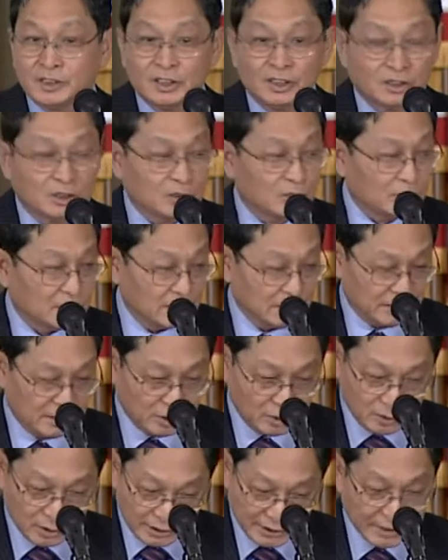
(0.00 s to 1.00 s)
So, you
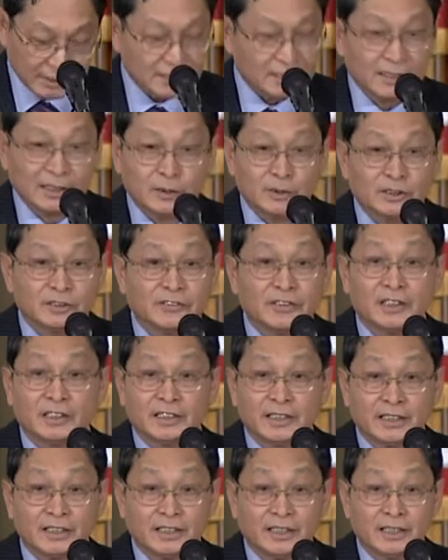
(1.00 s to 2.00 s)
know, yes, there was
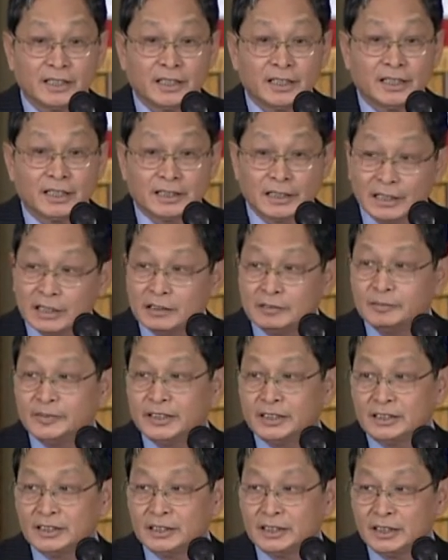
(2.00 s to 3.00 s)
firing. The
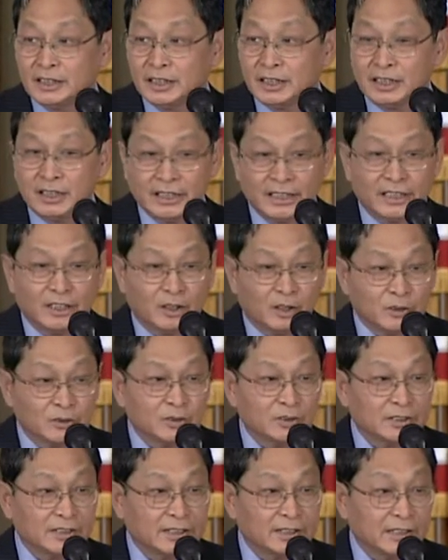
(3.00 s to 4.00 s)
government uh, also
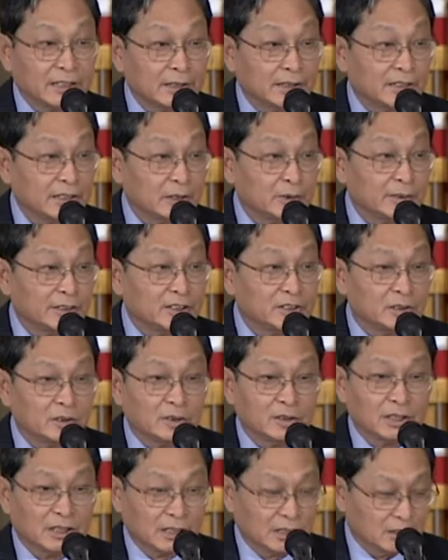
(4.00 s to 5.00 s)
said that there were, you
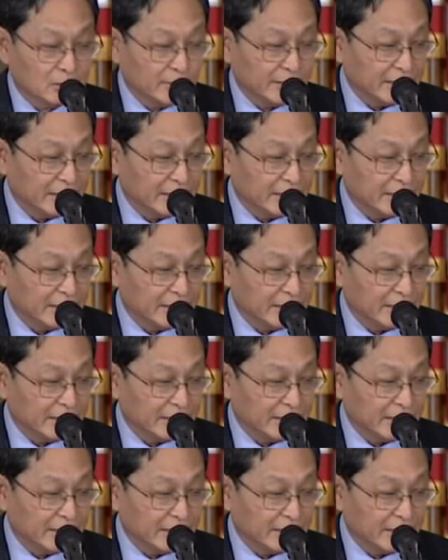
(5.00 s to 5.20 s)
know, uh, were